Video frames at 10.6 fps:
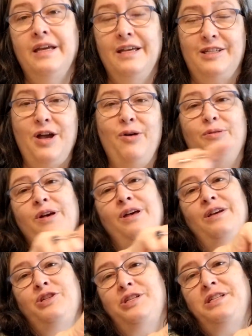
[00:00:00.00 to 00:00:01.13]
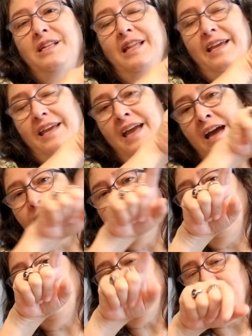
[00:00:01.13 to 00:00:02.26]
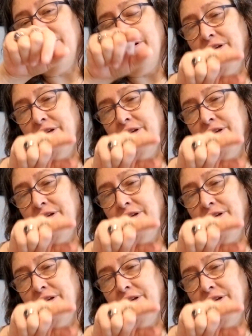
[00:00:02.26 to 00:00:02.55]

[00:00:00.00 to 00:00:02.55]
So she did like half the word here